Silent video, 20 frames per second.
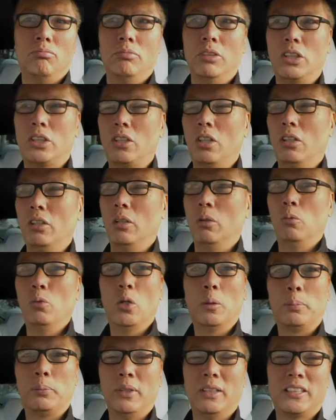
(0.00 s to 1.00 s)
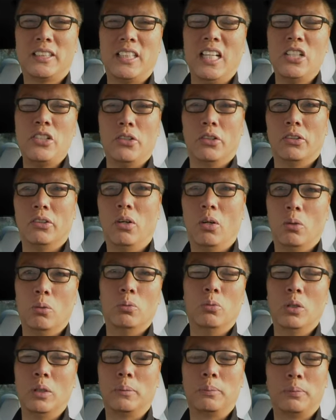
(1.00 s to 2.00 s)
it's called a WordPress scheduler or
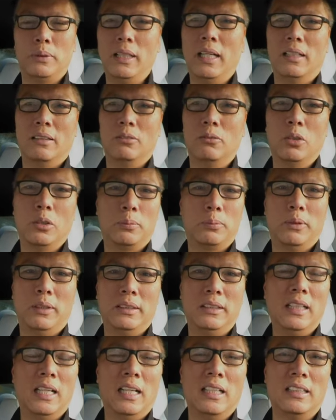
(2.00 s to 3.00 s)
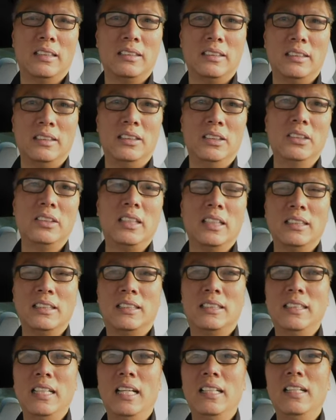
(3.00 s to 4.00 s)
Word, yeah, WordPress, yeah. You can
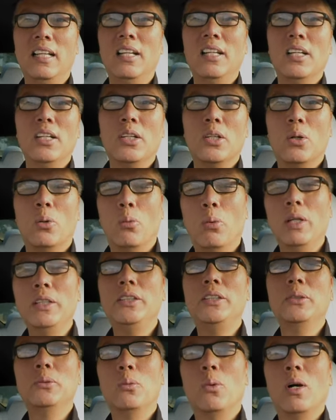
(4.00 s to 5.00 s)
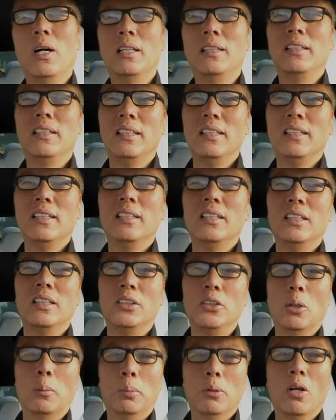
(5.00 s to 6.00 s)
set when you want
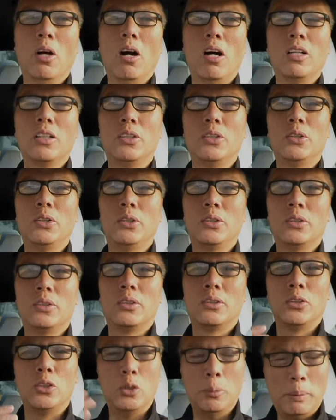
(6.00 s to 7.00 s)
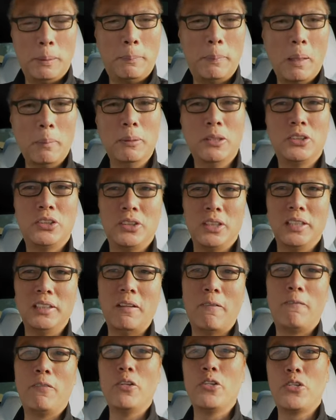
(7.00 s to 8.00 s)
your blog to be published in
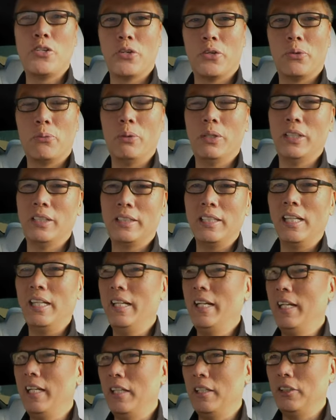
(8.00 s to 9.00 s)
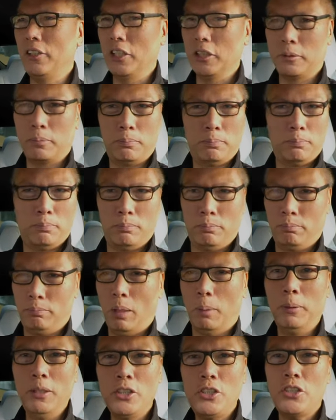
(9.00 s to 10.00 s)
the future. When instead of hitting just
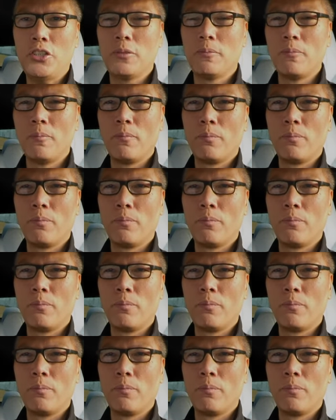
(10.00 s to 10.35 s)
publish,